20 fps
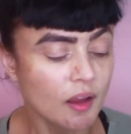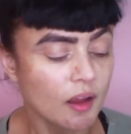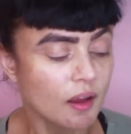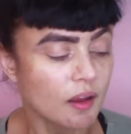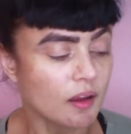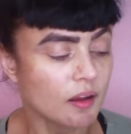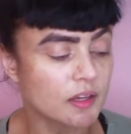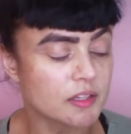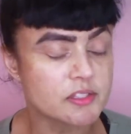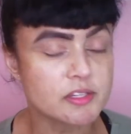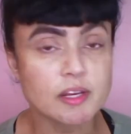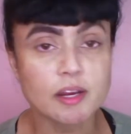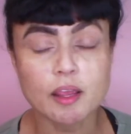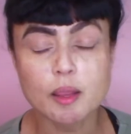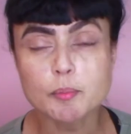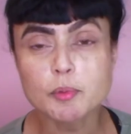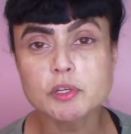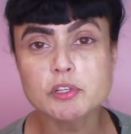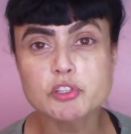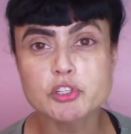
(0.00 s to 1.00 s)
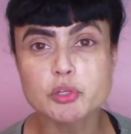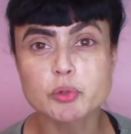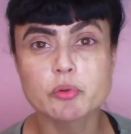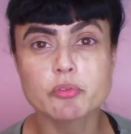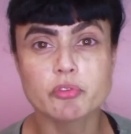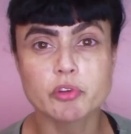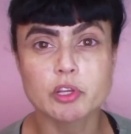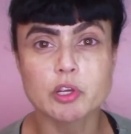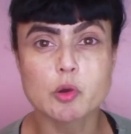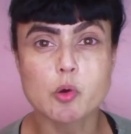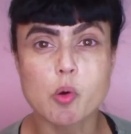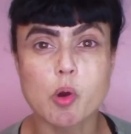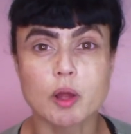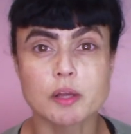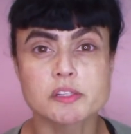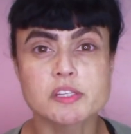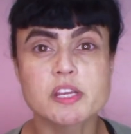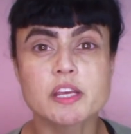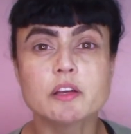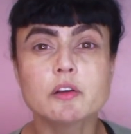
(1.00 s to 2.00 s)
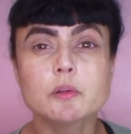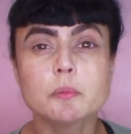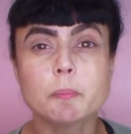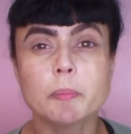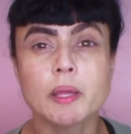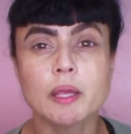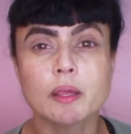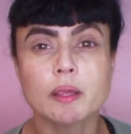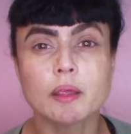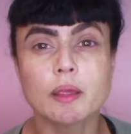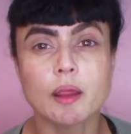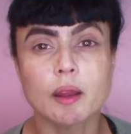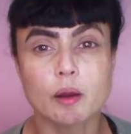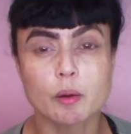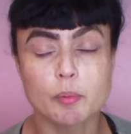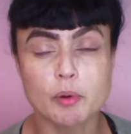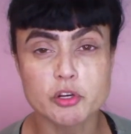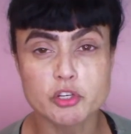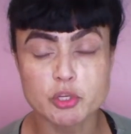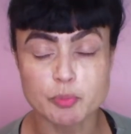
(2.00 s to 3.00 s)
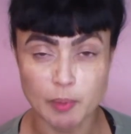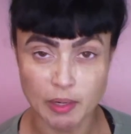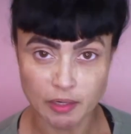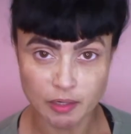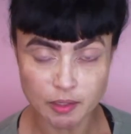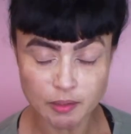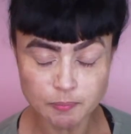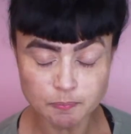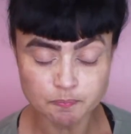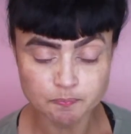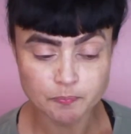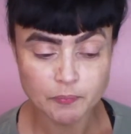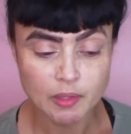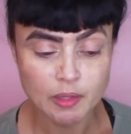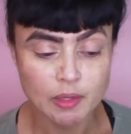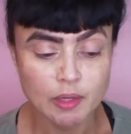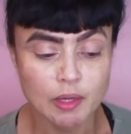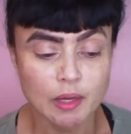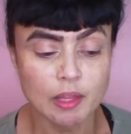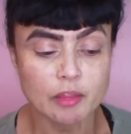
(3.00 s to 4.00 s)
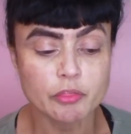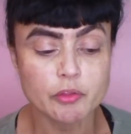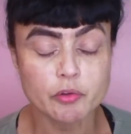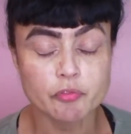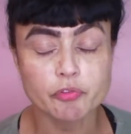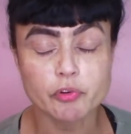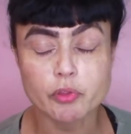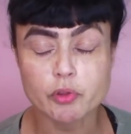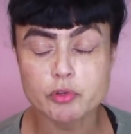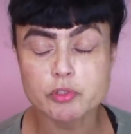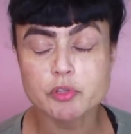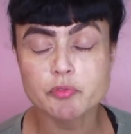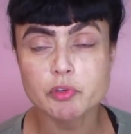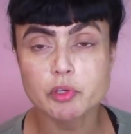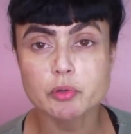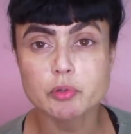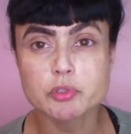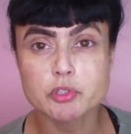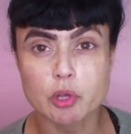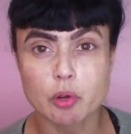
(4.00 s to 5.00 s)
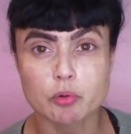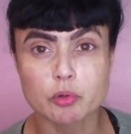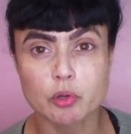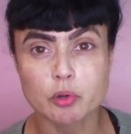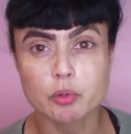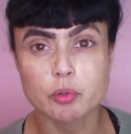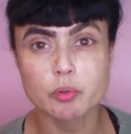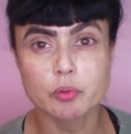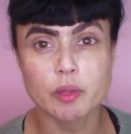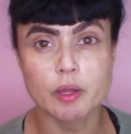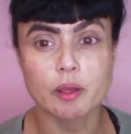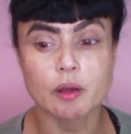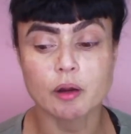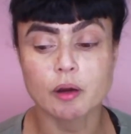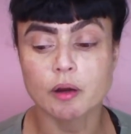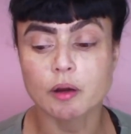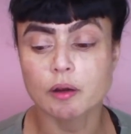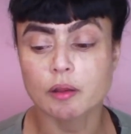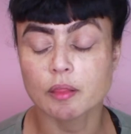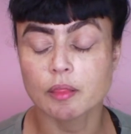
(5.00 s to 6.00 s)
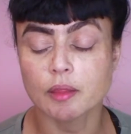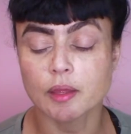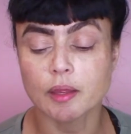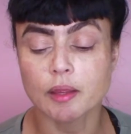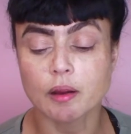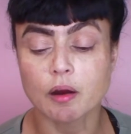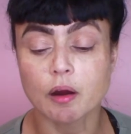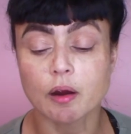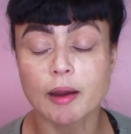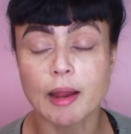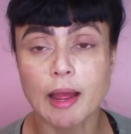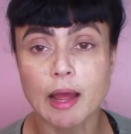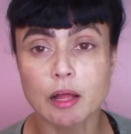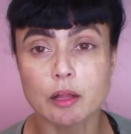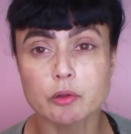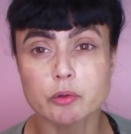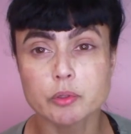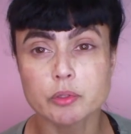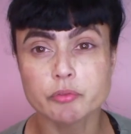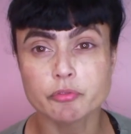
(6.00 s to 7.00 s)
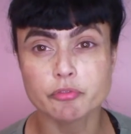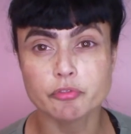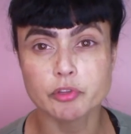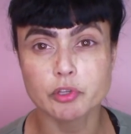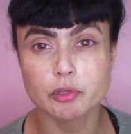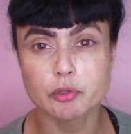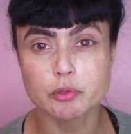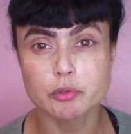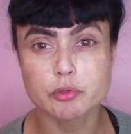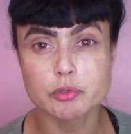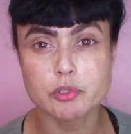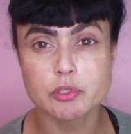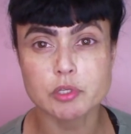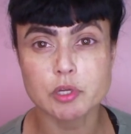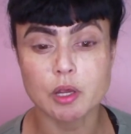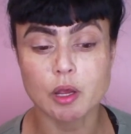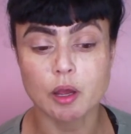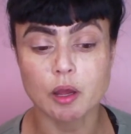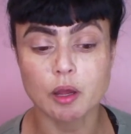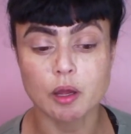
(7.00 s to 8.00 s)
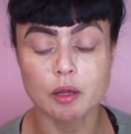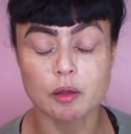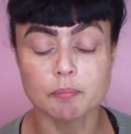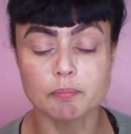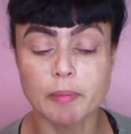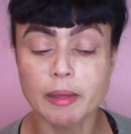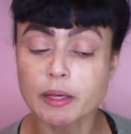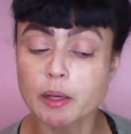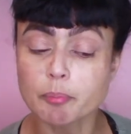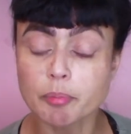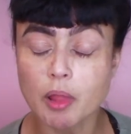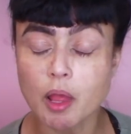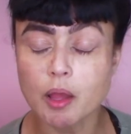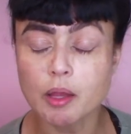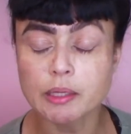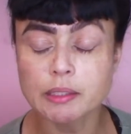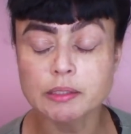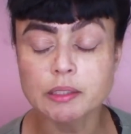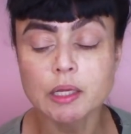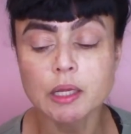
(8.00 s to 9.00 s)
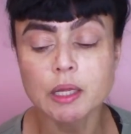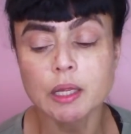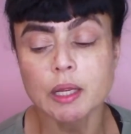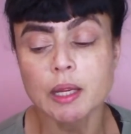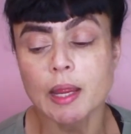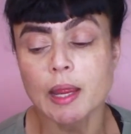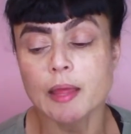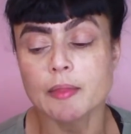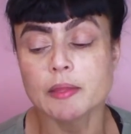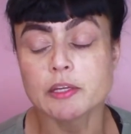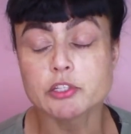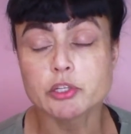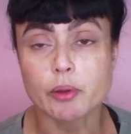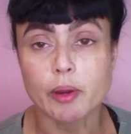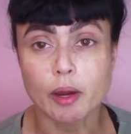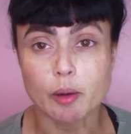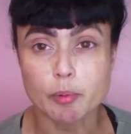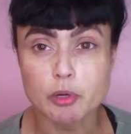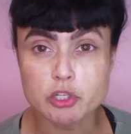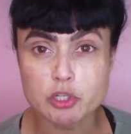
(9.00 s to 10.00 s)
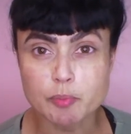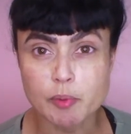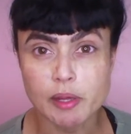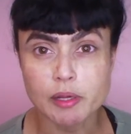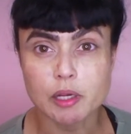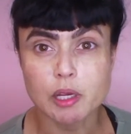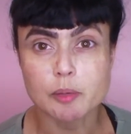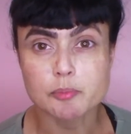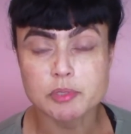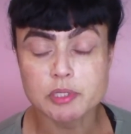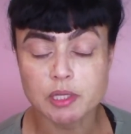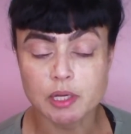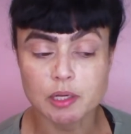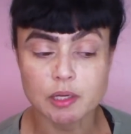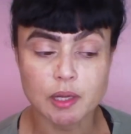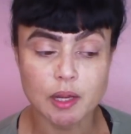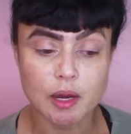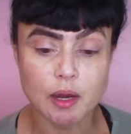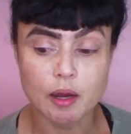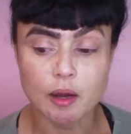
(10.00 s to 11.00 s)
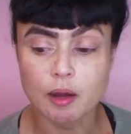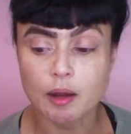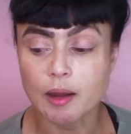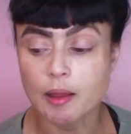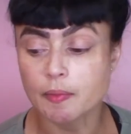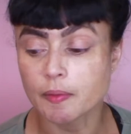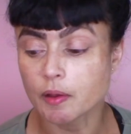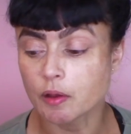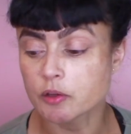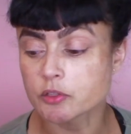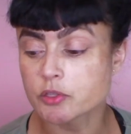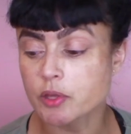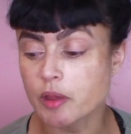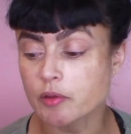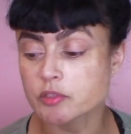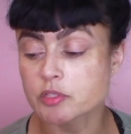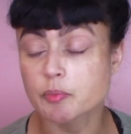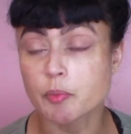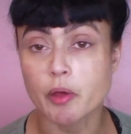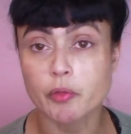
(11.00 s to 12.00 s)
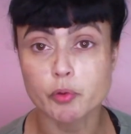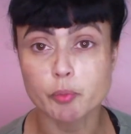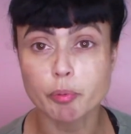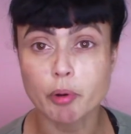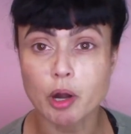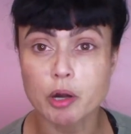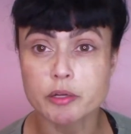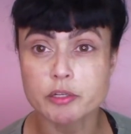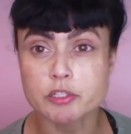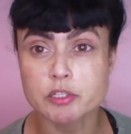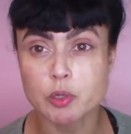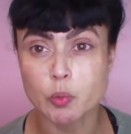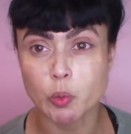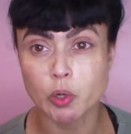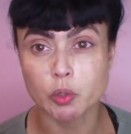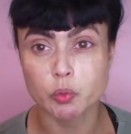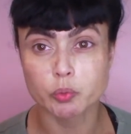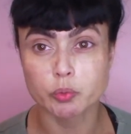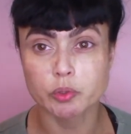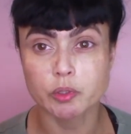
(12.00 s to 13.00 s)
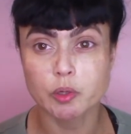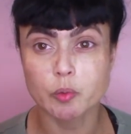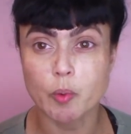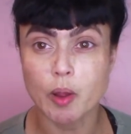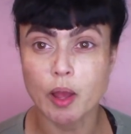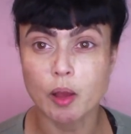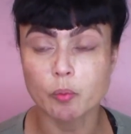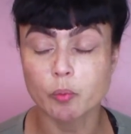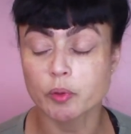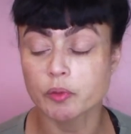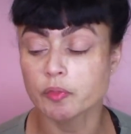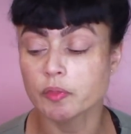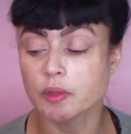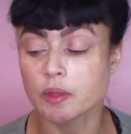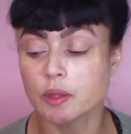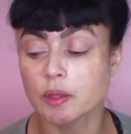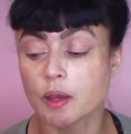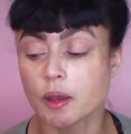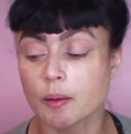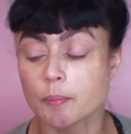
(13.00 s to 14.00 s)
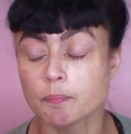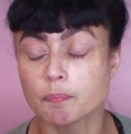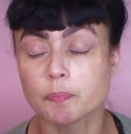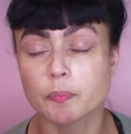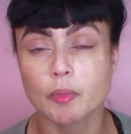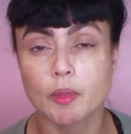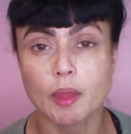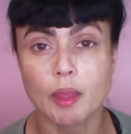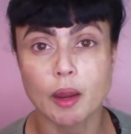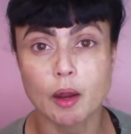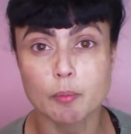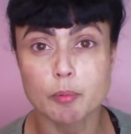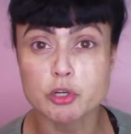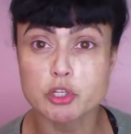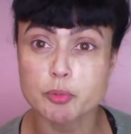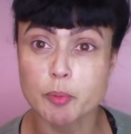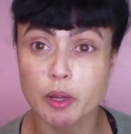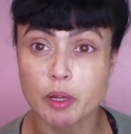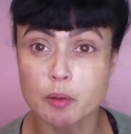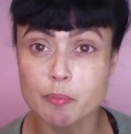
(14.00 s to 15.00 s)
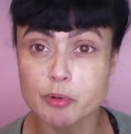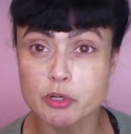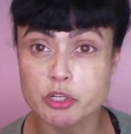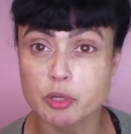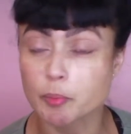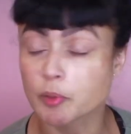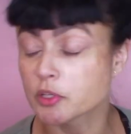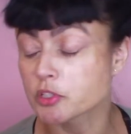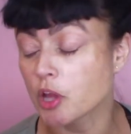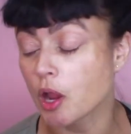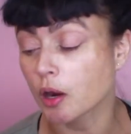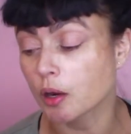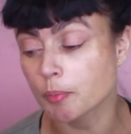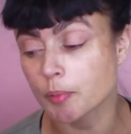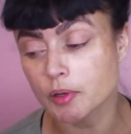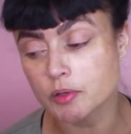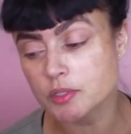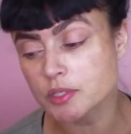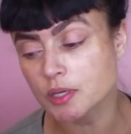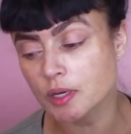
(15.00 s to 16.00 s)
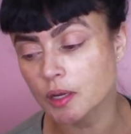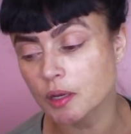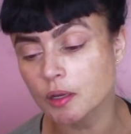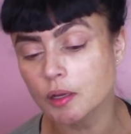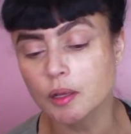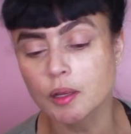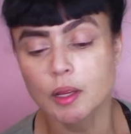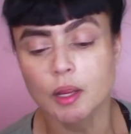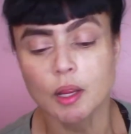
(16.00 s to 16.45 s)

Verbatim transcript: Uh, today I'm going to do a video on Tickled Pink Airbrush Makeup. And the, for those of you who don't know who they are, they are aloe infused uh, makeup line and they do airbrush makeup, skincare, and they also have some other products that work really well with the um, airbrush makeup, which I'm going to talk about today.